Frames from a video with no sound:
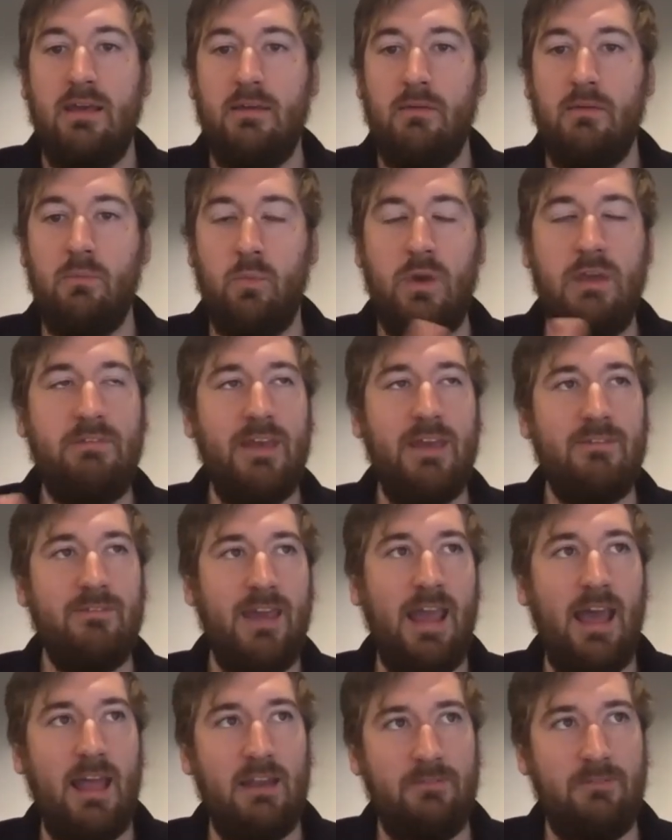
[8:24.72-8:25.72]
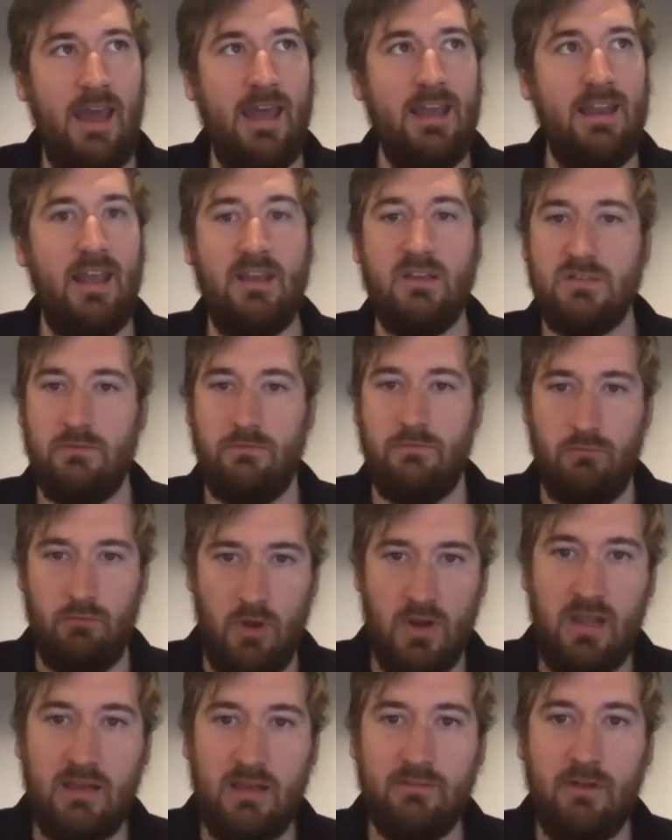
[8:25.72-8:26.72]
with it, they had the headaches of
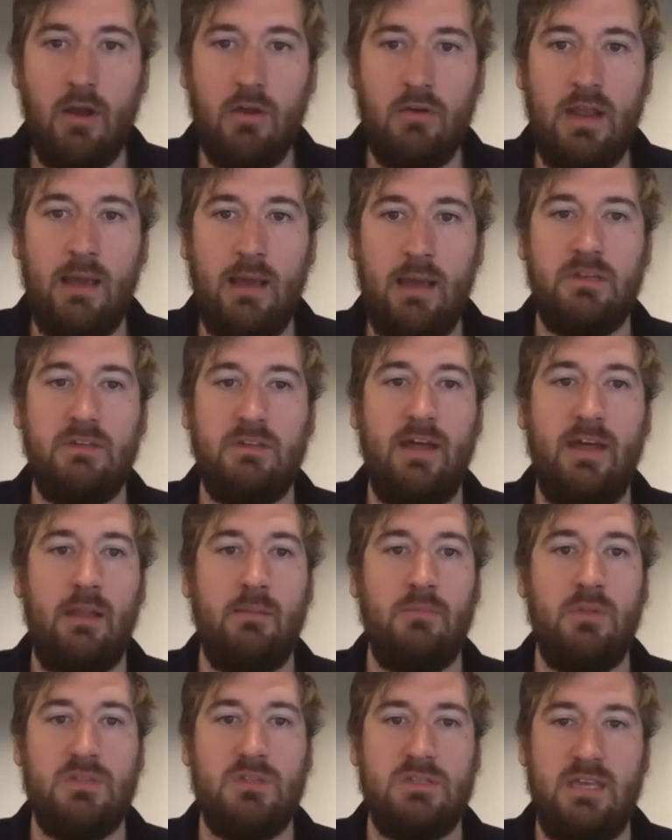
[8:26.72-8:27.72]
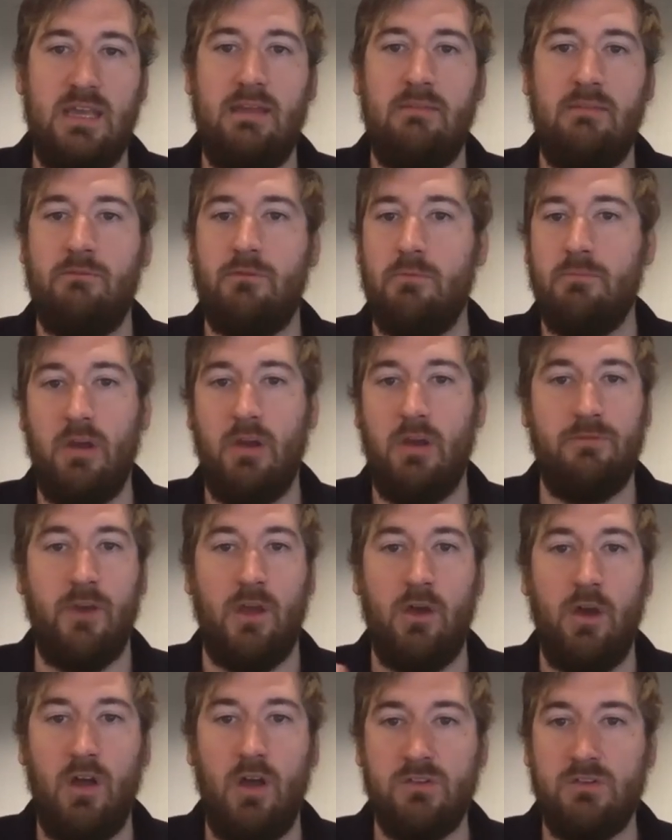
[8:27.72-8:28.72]
running their own app development team from both a
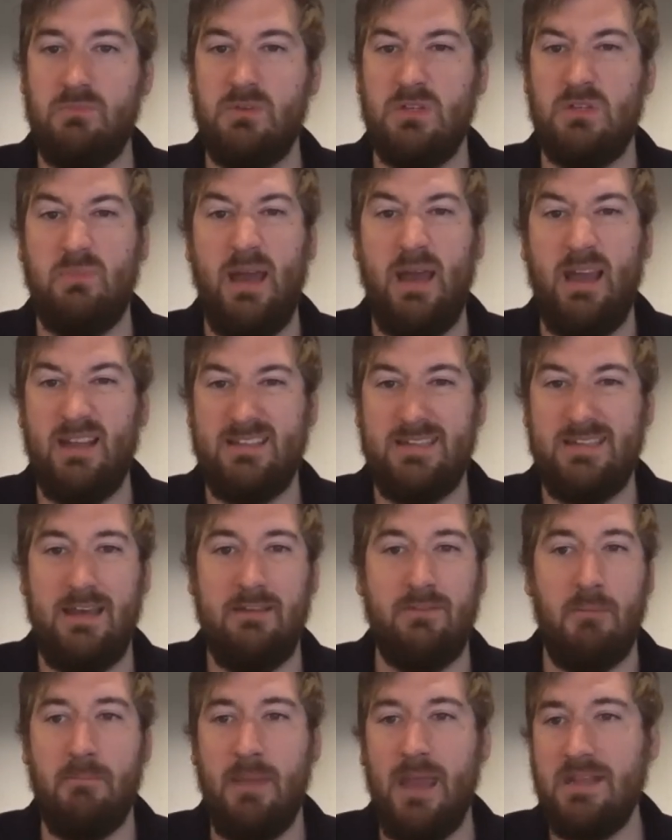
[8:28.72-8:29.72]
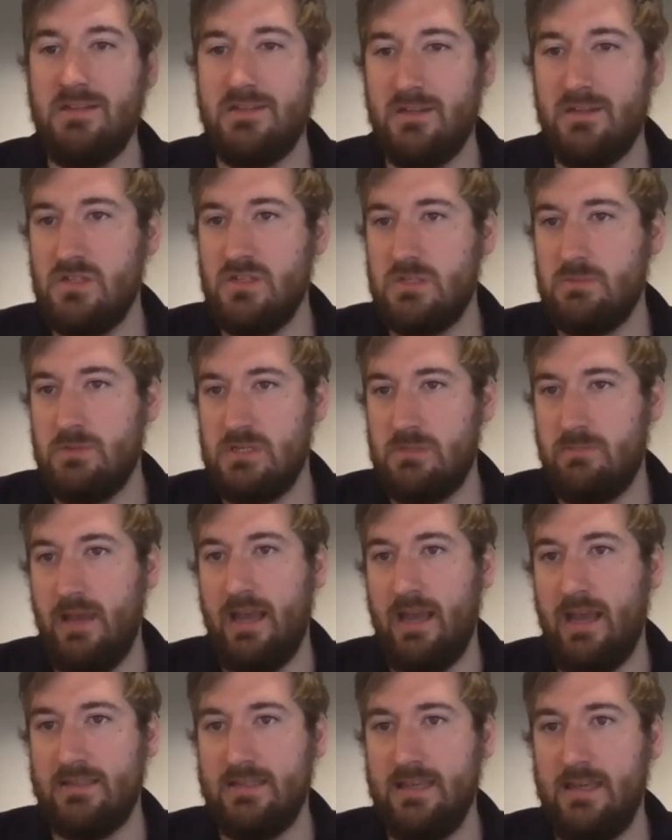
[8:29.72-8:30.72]
cost perspective, a maintenance
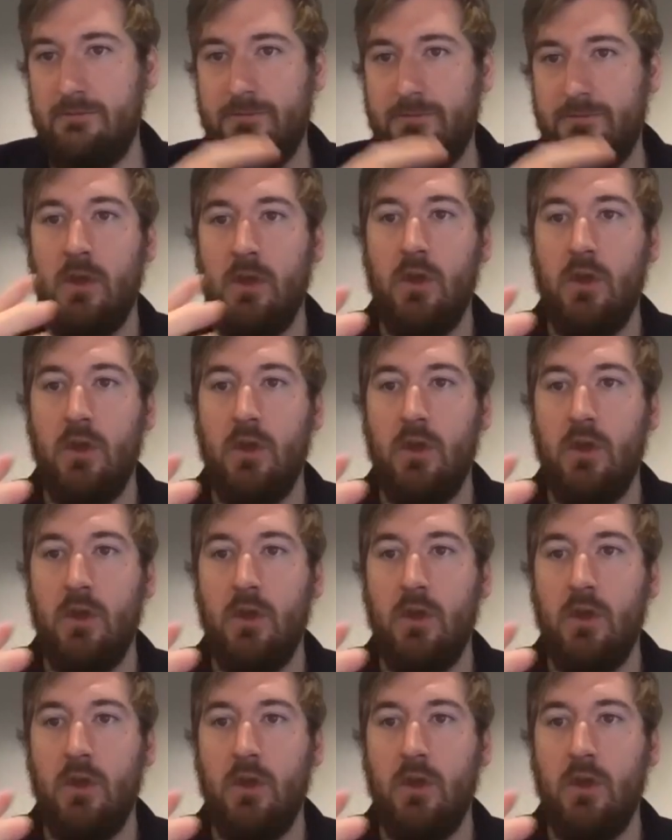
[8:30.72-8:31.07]
perspective.